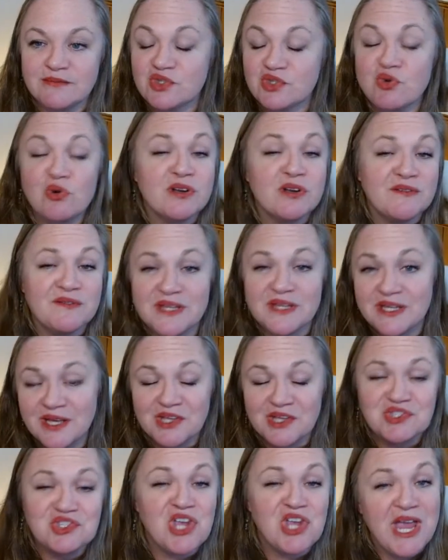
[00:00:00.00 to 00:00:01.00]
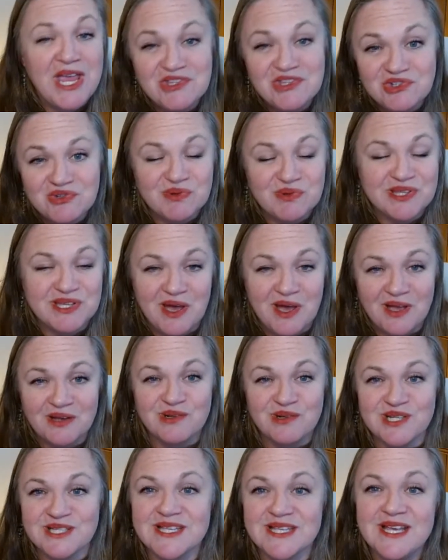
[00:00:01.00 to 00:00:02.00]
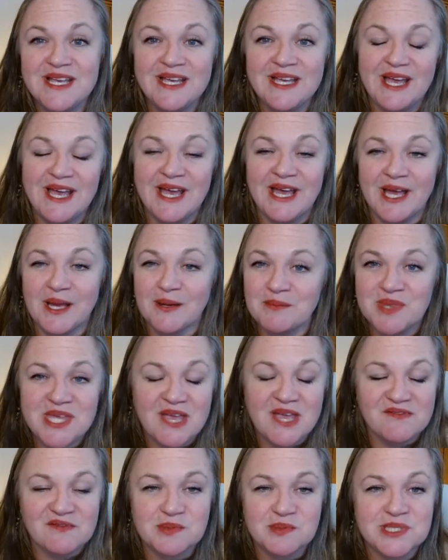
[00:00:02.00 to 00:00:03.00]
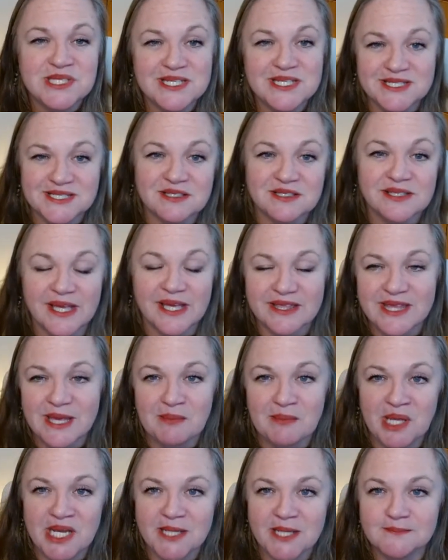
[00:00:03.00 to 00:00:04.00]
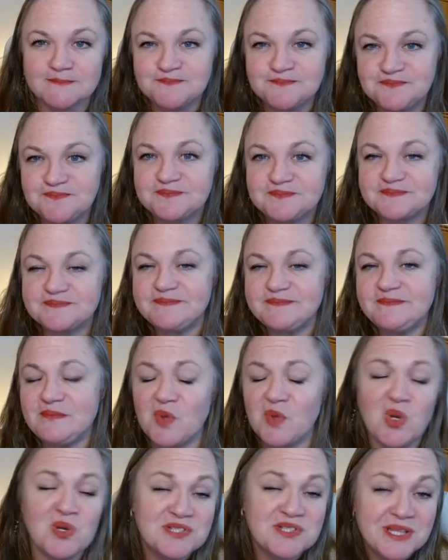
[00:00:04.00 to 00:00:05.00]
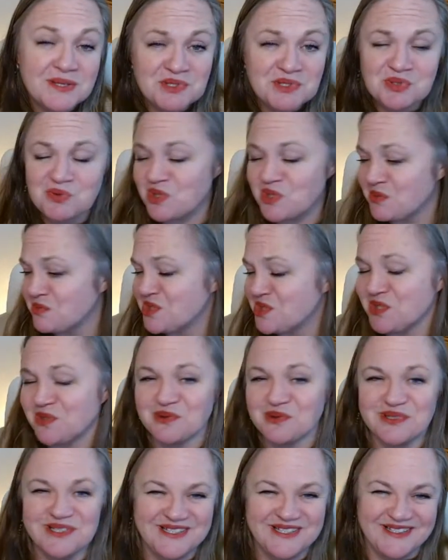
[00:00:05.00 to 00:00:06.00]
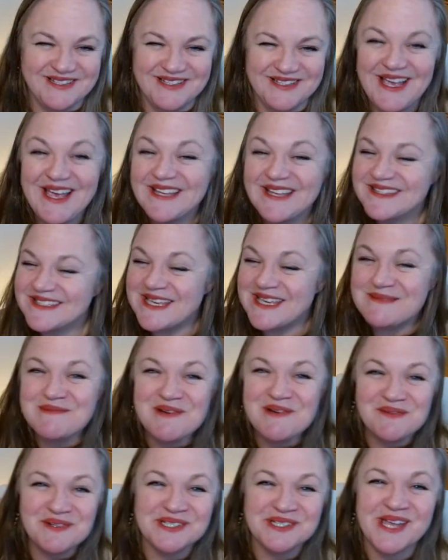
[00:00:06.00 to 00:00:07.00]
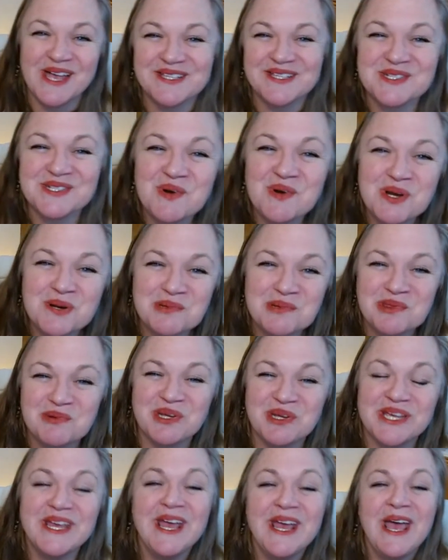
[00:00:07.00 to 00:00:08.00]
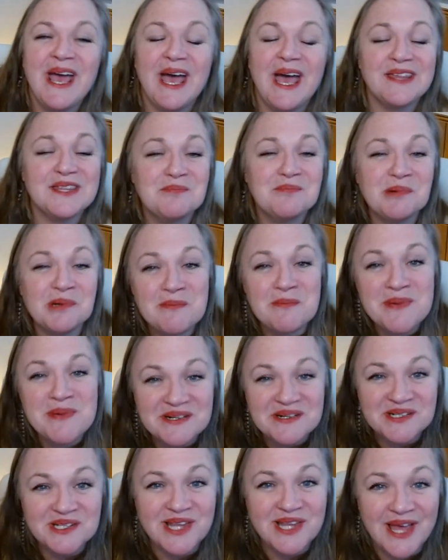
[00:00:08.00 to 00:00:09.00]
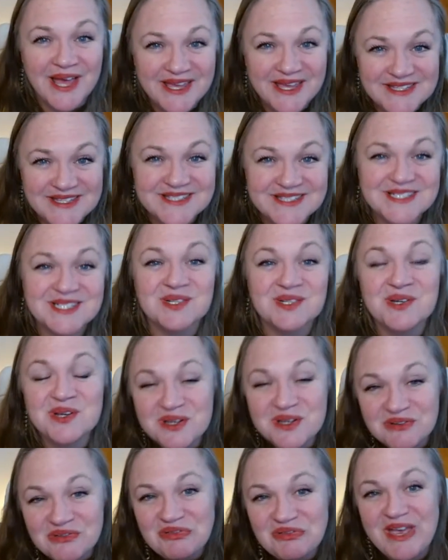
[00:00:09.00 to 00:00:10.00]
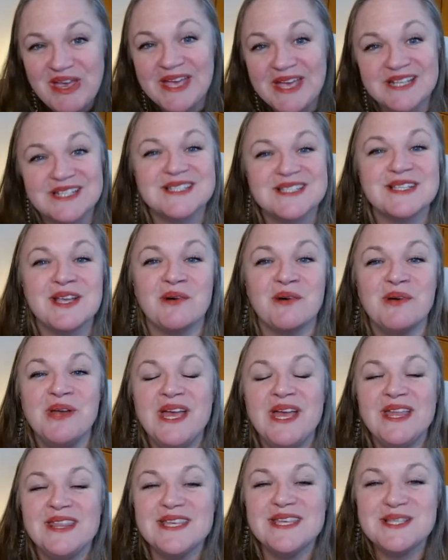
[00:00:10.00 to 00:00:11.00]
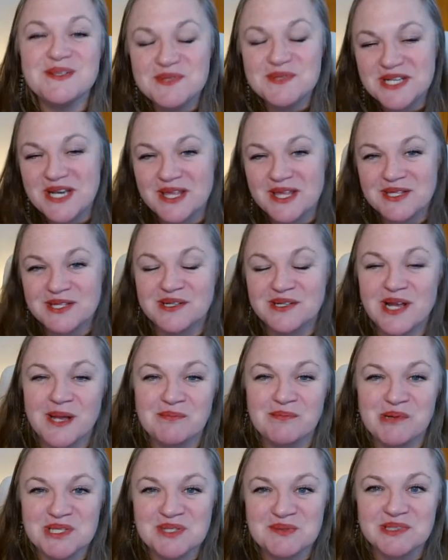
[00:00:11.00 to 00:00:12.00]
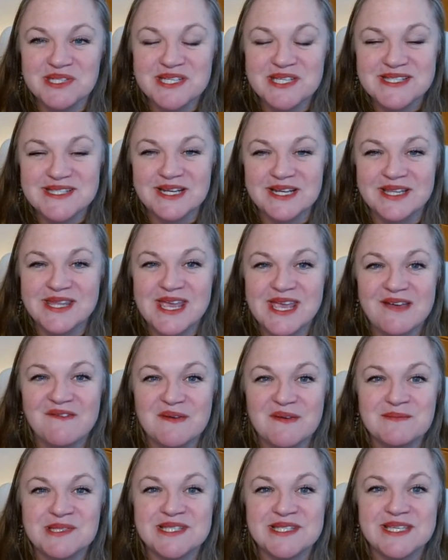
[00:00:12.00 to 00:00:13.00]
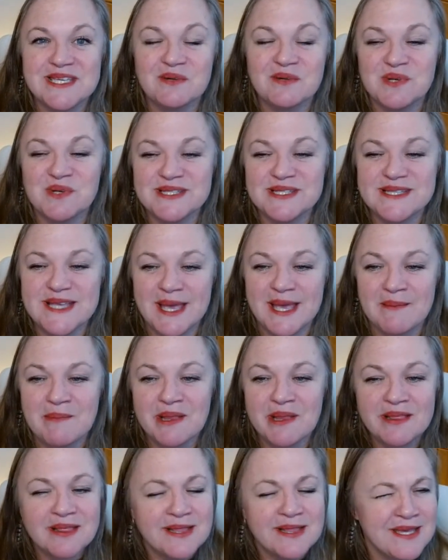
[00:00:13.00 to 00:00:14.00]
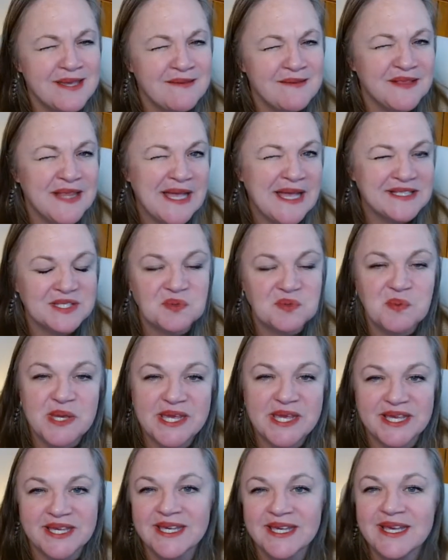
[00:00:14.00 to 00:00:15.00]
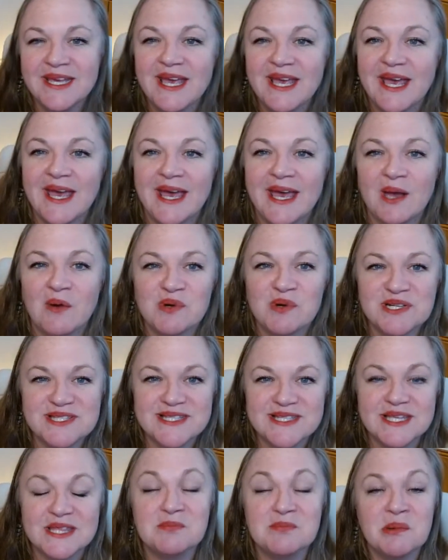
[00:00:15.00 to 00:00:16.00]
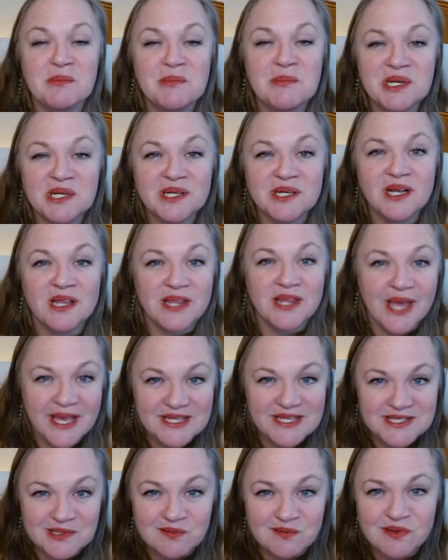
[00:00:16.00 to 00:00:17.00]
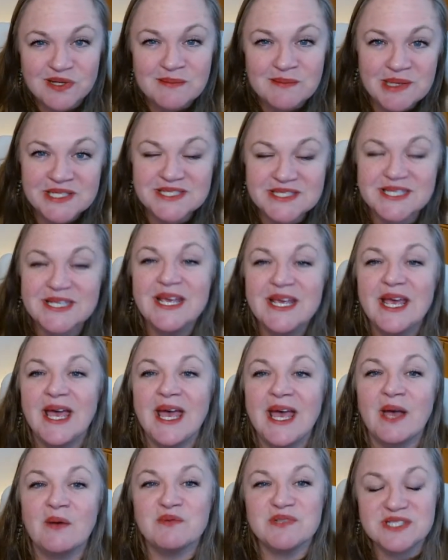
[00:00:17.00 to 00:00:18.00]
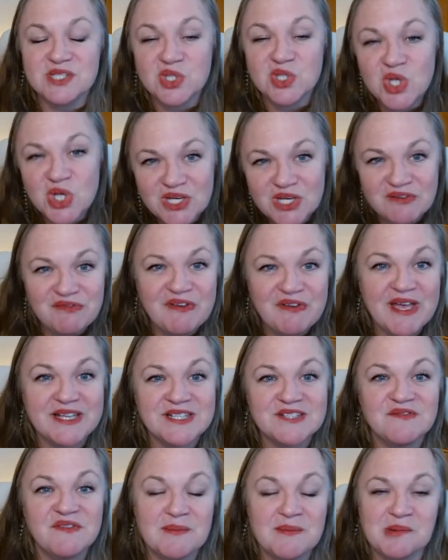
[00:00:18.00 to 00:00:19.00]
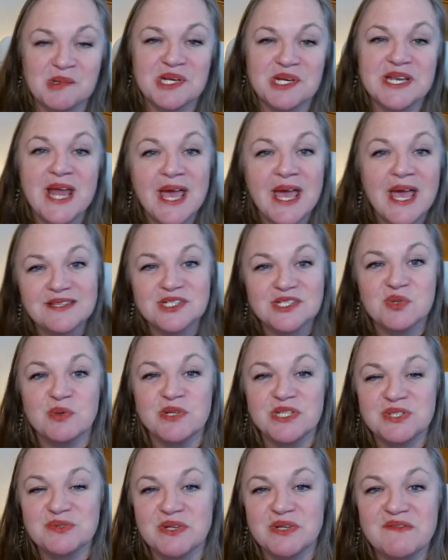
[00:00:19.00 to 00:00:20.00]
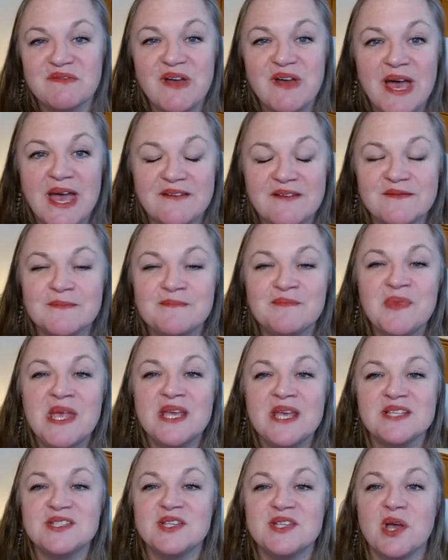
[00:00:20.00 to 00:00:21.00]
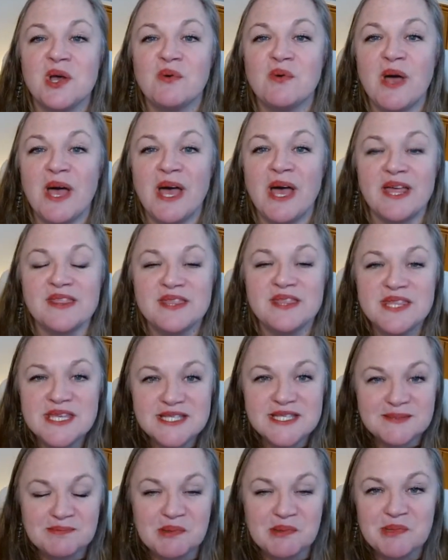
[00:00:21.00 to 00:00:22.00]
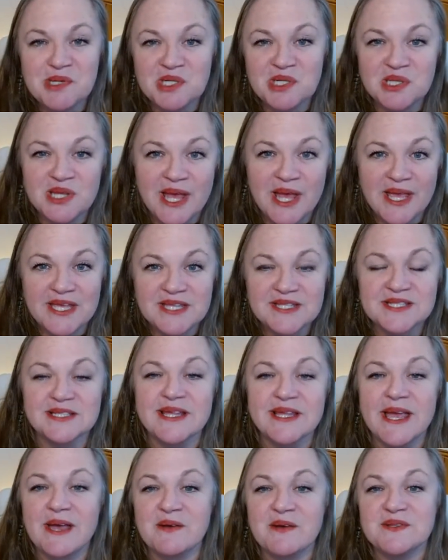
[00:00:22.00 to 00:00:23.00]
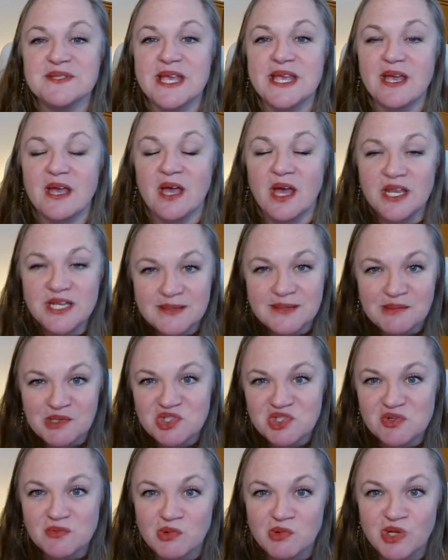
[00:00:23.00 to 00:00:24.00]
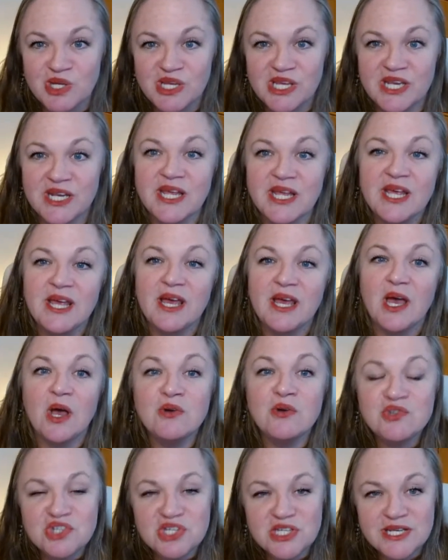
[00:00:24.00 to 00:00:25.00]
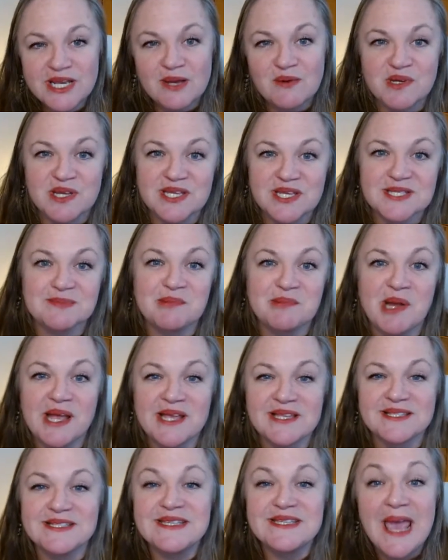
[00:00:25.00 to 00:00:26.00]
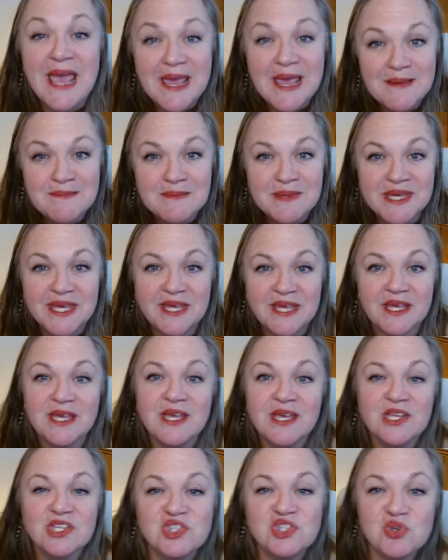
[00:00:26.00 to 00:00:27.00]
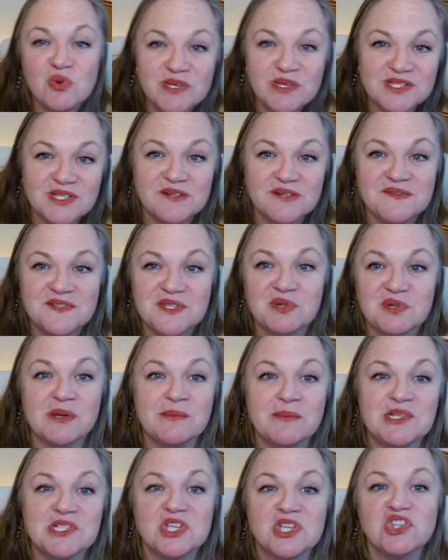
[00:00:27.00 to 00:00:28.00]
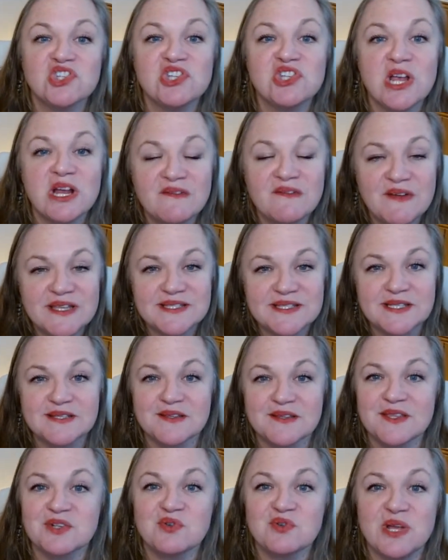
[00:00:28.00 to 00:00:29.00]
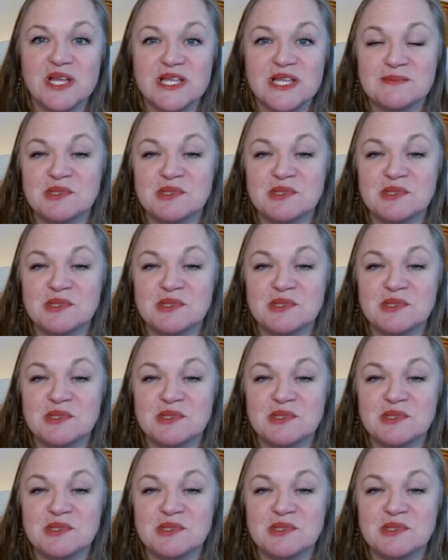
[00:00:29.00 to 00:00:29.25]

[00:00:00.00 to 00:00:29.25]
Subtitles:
short of a change with Congress, the FMC doesn't collect that money. So, story number two. Let's keep moving along. Story number three. The Premier Alliance took effect. So, this was another press release out of the FMC. It was, I believe, last week, where it said the Premier Alliance Agreement took effect February 9th, 2025. So, this Premier Alliance allows Hyundai Merchant Marine, Ocean Network Express, Yang Ming Joint Service Agreement to share vessels in the trades